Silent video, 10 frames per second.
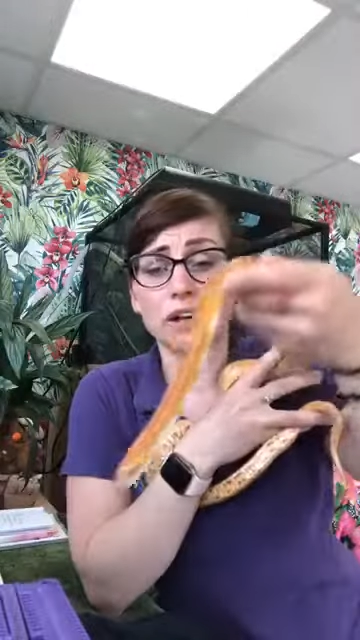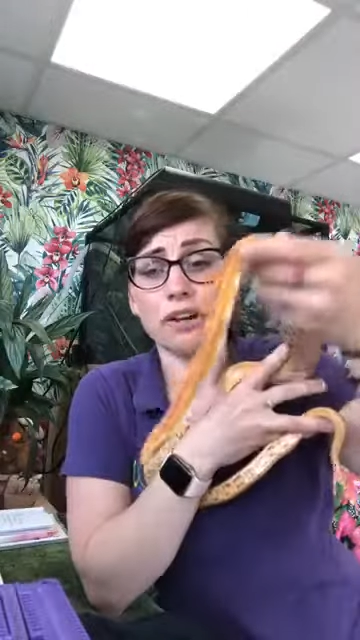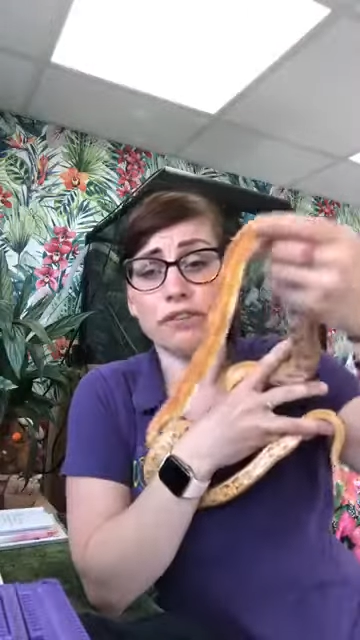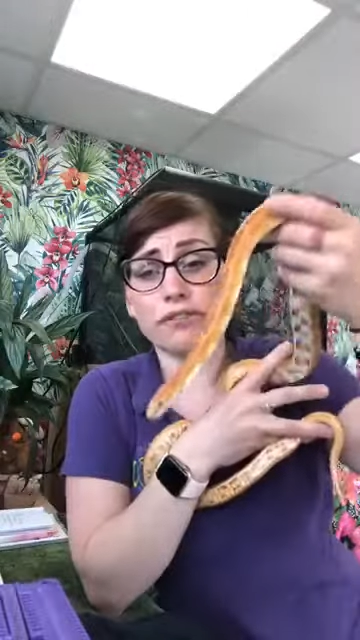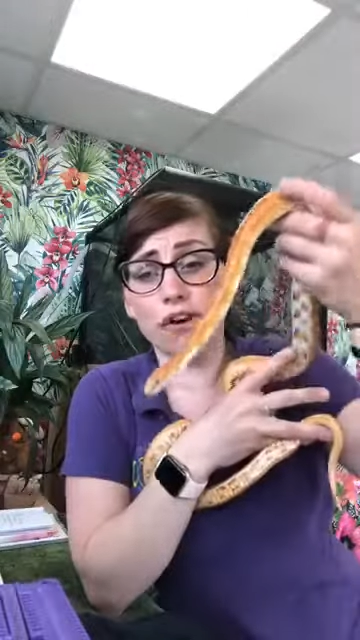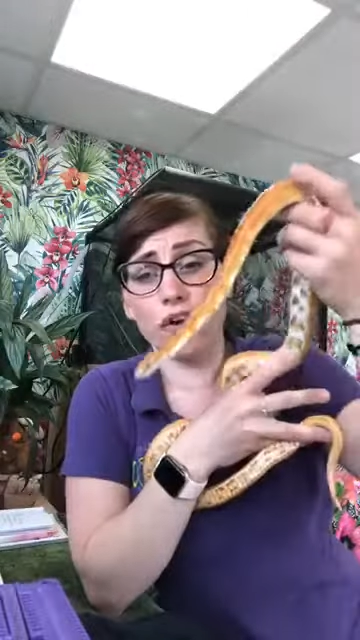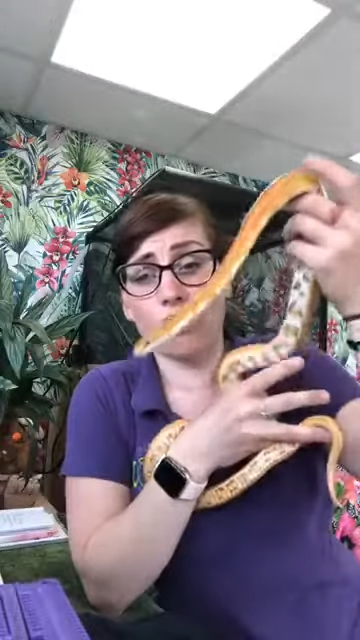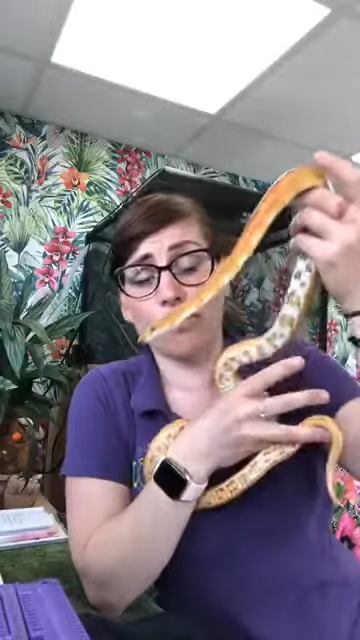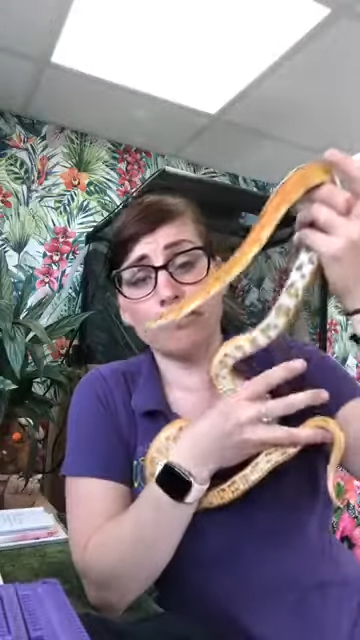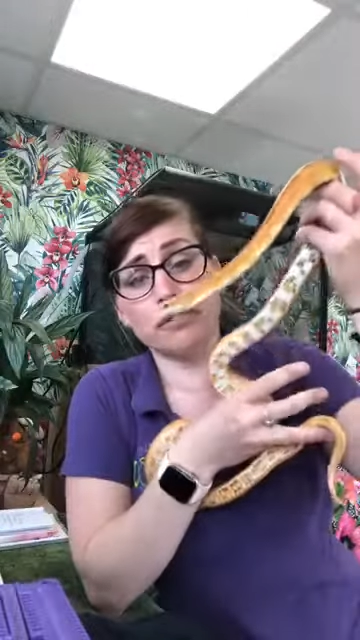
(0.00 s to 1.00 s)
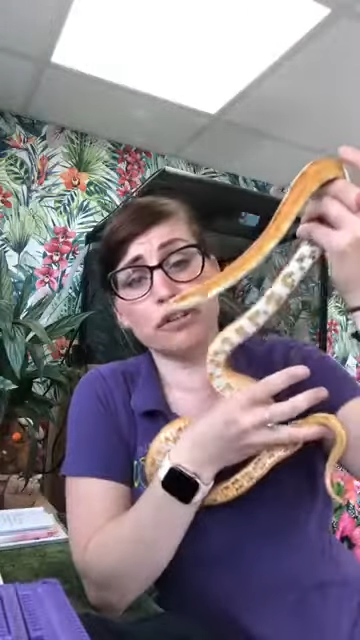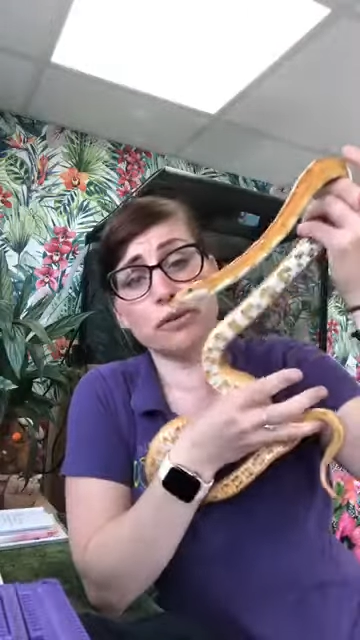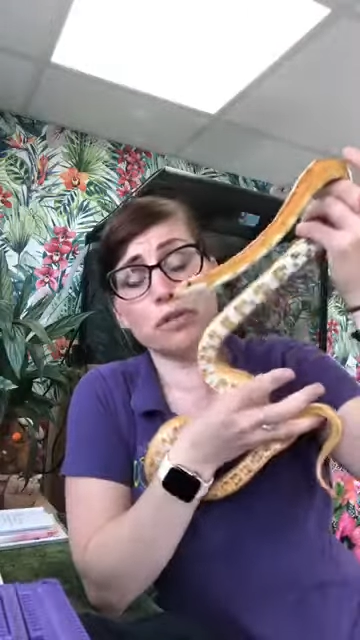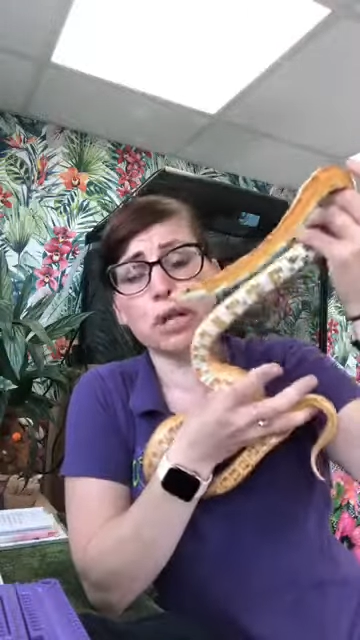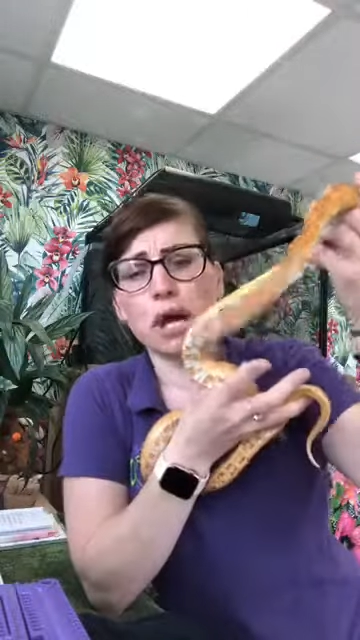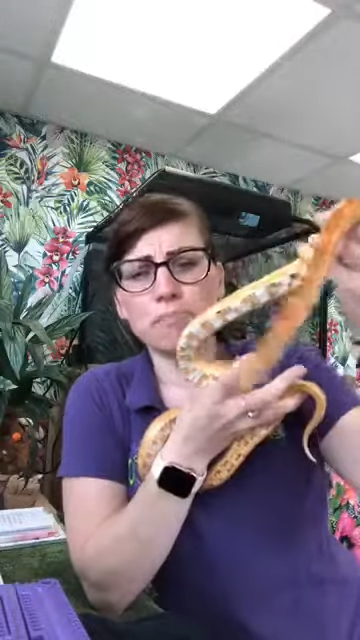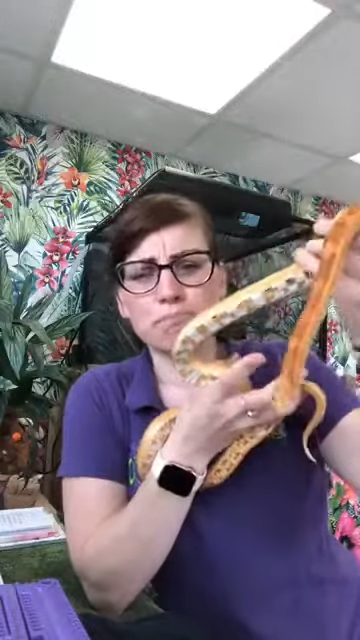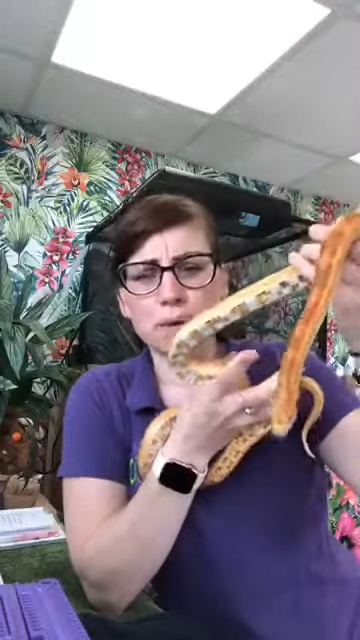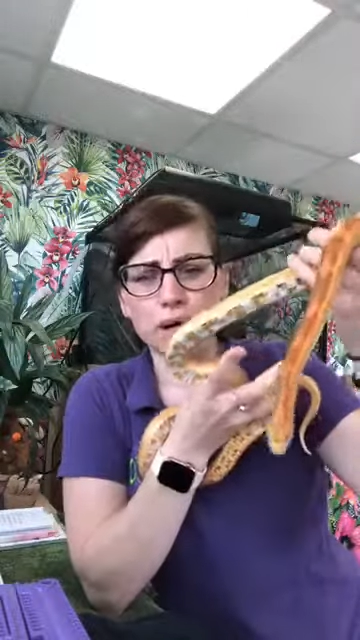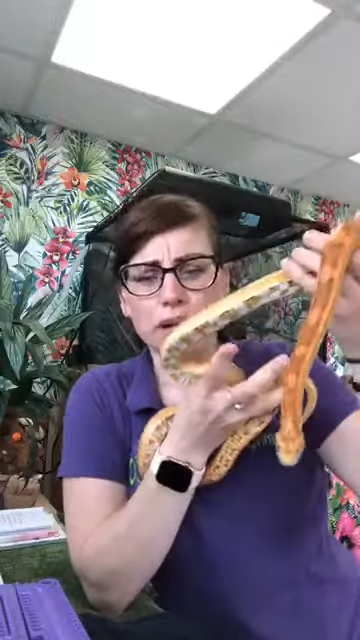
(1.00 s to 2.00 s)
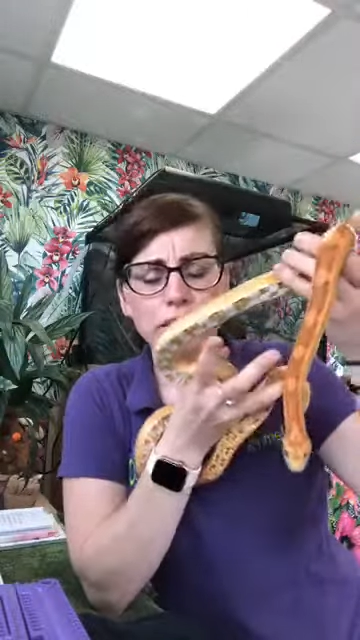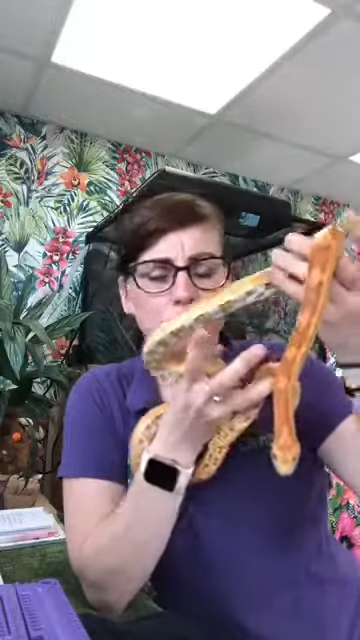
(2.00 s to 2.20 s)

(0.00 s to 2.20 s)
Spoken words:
for food. But...